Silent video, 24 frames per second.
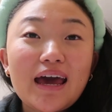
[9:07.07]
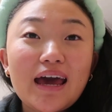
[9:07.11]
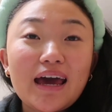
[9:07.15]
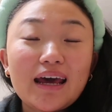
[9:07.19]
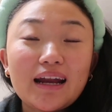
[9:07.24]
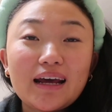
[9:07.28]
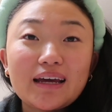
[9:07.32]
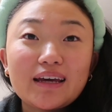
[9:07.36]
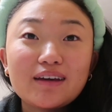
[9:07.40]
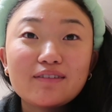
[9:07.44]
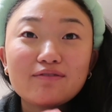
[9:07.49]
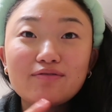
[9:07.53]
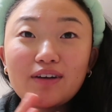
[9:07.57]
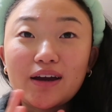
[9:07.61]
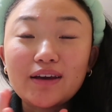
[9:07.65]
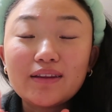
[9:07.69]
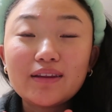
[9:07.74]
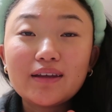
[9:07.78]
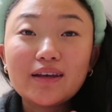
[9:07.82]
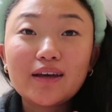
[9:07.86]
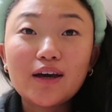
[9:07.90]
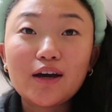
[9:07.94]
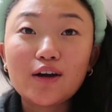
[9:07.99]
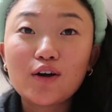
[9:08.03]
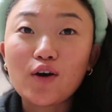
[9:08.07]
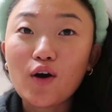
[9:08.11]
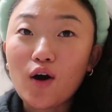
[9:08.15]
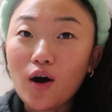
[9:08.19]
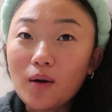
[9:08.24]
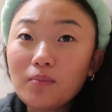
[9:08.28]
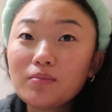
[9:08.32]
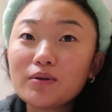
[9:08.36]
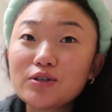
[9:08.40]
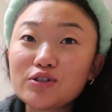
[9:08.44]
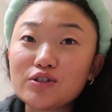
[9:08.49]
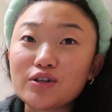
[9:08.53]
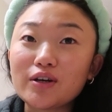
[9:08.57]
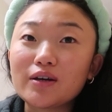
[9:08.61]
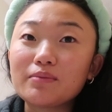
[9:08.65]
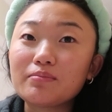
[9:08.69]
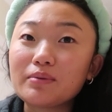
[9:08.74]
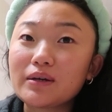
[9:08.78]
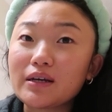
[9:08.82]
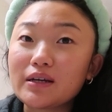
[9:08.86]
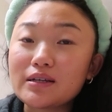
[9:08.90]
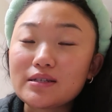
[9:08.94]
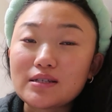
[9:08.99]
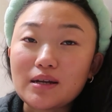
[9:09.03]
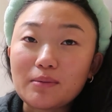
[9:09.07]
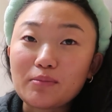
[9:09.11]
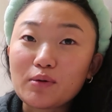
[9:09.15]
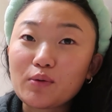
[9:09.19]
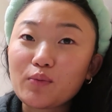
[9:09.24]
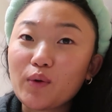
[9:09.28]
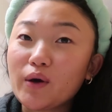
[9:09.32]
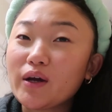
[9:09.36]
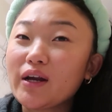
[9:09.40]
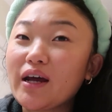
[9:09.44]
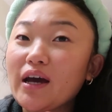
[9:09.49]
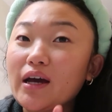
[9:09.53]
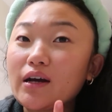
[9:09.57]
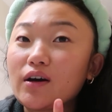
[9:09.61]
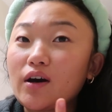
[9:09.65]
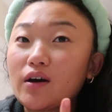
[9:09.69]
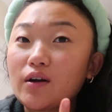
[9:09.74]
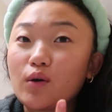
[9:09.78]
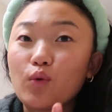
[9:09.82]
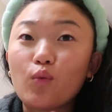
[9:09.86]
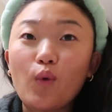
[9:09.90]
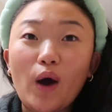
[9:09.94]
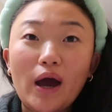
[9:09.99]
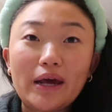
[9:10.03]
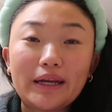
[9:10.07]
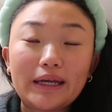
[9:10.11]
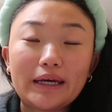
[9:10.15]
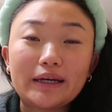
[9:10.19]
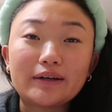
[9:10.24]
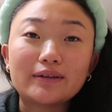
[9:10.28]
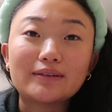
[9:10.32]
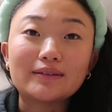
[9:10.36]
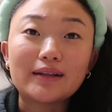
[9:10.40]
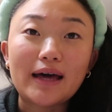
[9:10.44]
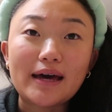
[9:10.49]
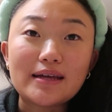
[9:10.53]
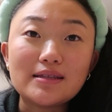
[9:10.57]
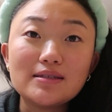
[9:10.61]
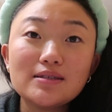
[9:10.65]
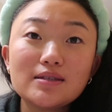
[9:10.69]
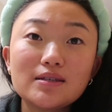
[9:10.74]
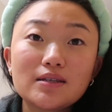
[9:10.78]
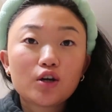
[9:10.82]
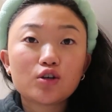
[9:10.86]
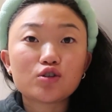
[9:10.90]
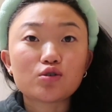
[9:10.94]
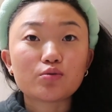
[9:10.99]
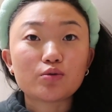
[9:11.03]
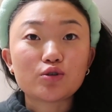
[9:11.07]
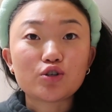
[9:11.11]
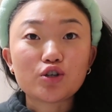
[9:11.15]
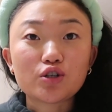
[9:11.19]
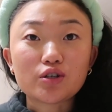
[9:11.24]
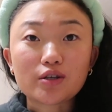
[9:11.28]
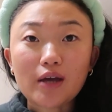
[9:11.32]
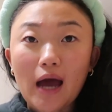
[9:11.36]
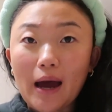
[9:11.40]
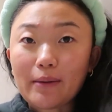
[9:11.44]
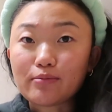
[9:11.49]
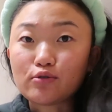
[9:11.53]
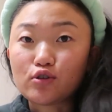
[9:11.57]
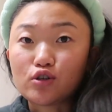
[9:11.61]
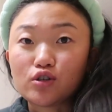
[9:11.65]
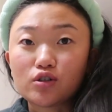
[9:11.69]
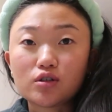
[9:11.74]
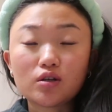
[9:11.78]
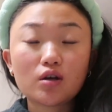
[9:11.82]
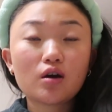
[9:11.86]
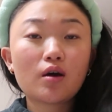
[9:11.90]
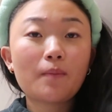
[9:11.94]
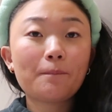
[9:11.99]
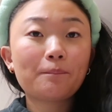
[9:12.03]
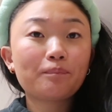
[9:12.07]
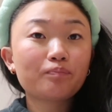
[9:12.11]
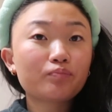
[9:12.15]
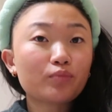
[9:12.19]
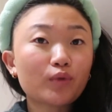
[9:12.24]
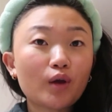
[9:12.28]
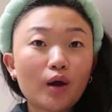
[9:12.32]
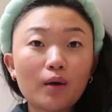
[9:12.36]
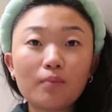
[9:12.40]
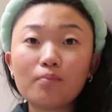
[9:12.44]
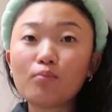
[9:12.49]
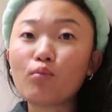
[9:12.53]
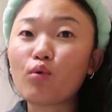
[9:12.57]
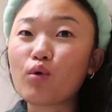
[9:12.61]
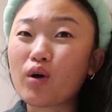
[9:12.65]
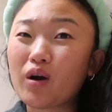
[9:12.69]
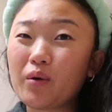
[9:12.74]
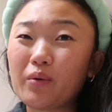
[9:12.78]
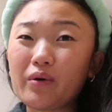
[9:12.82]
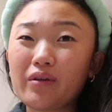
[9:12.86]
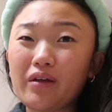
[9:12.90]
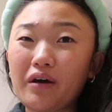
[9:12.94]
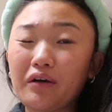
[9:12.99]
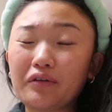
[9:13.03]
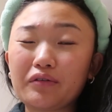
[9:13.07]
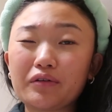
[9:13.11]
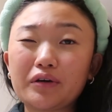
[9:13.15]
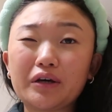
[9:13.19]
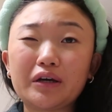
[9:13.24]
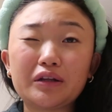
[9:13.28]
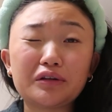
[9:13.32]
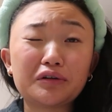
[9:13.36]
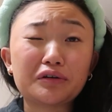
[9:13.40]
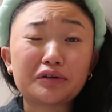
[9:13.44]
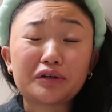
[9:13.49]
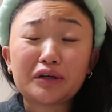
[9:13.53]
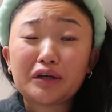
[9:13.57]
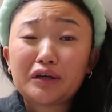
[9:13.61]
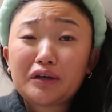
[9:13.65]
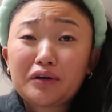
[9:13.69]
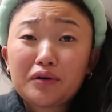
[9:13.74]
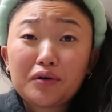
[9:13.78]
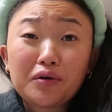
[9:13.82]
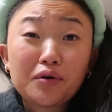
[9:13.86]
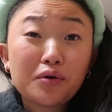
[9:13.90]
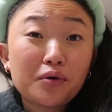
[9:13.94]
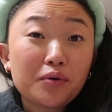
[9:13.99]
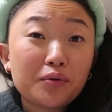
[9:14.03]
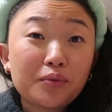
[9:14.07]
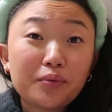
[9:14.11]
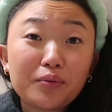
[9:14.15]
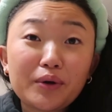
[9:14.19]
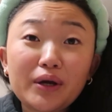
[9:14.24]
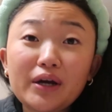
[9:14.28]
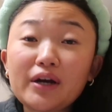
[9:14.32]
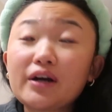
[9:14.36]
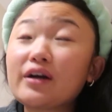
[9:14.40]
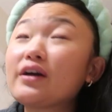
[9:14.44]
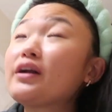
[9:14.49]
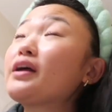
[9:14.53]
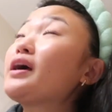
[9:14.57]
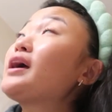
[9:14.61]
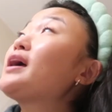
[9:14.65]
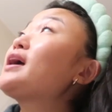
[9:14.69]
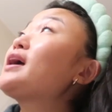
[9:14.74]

And I can finally accomplish it because number one, I got a wide angle lens, so it just captures more without it looking weird.